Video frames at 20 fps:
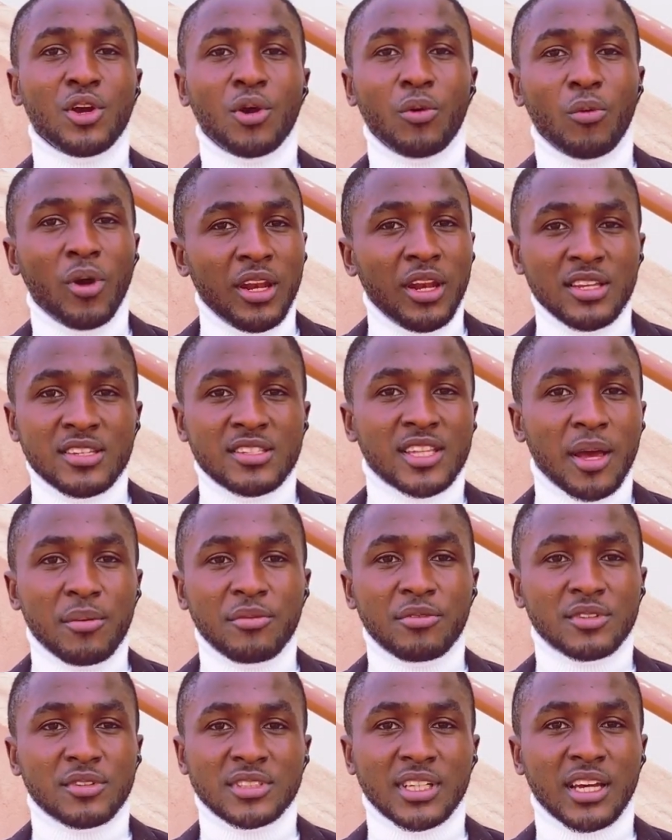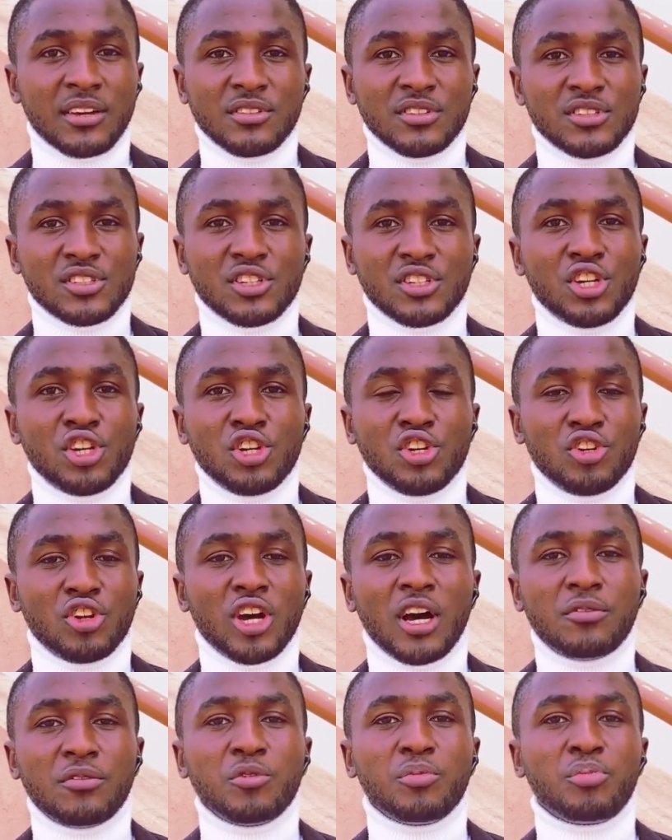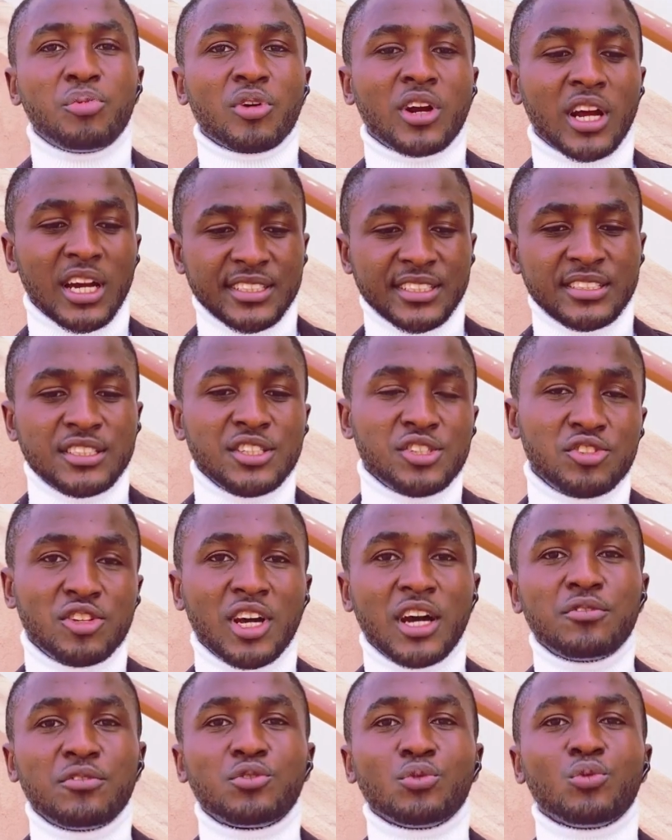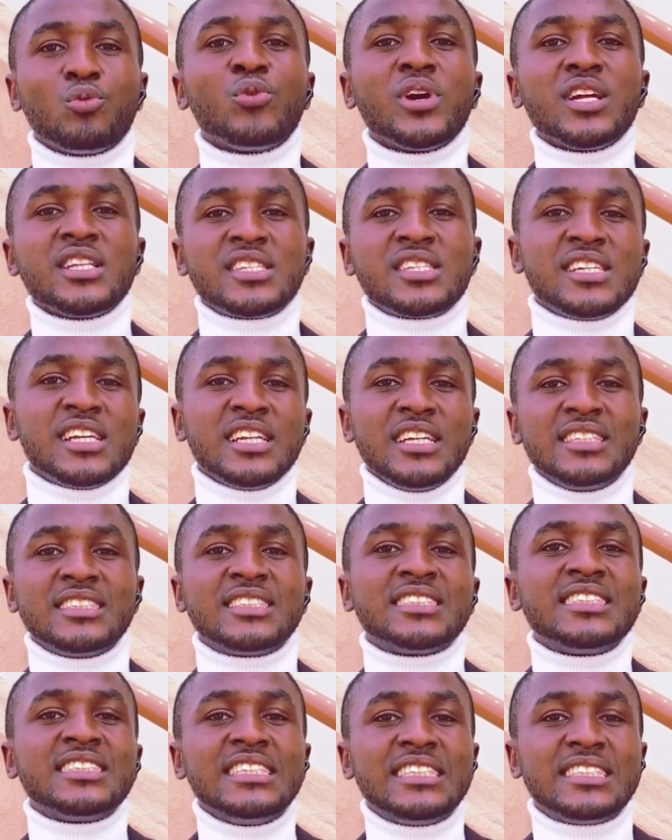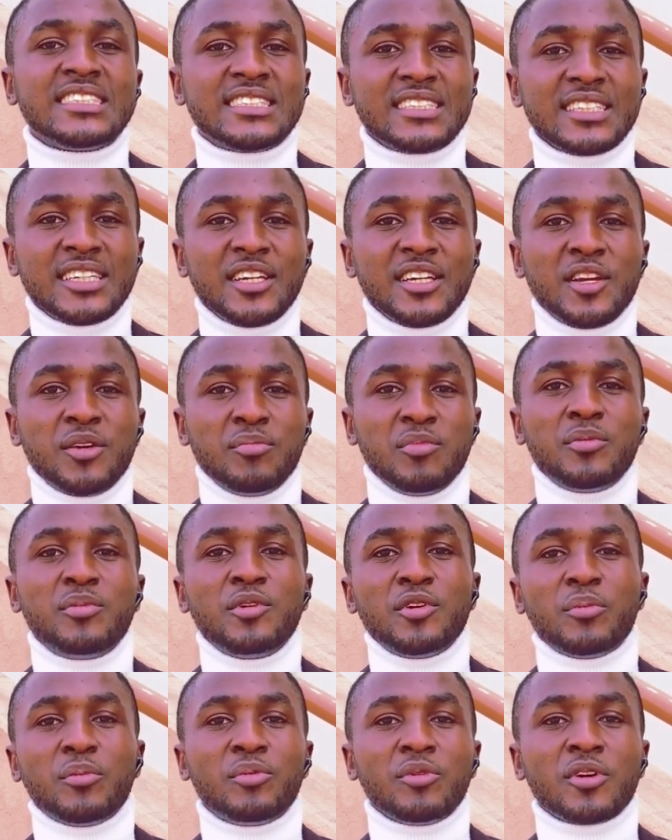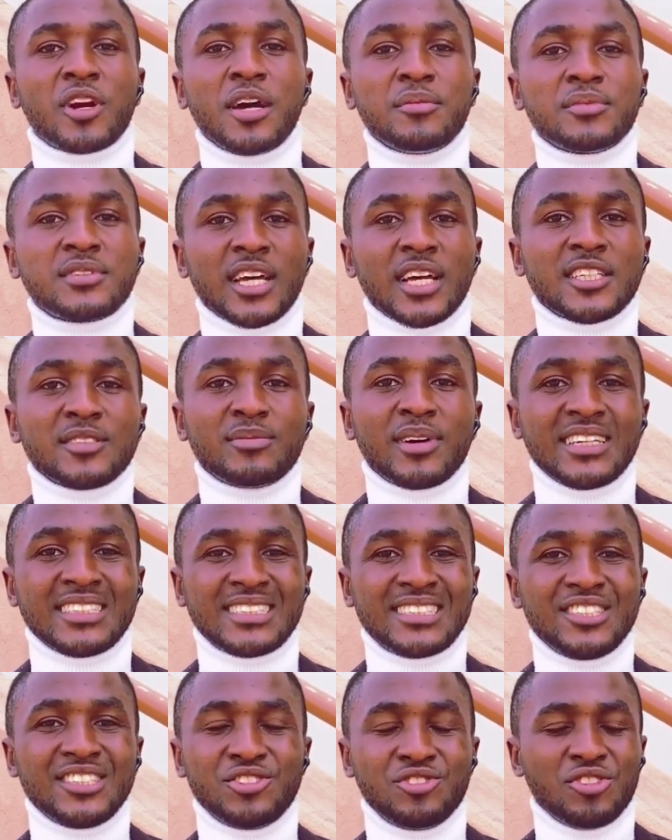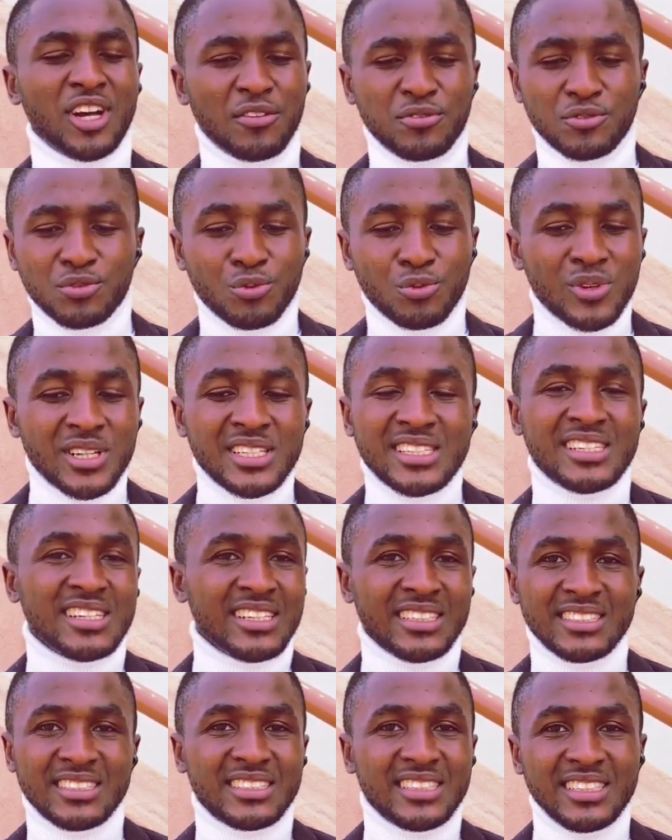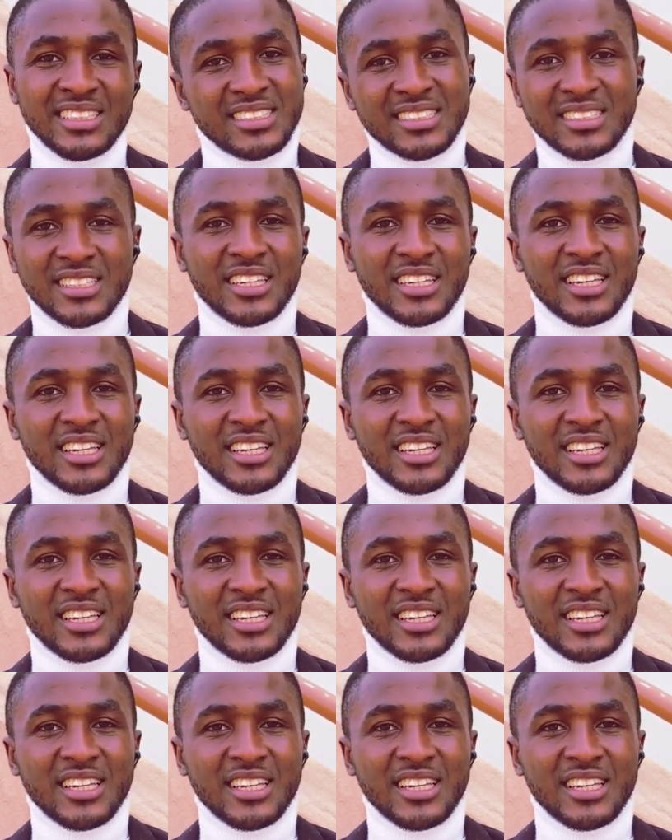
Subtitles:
When it's time for service, you don't have to procrastinate. You don't have to wait till it's 6. Maybe your program starts by 6. You don't have to wait till it's 6.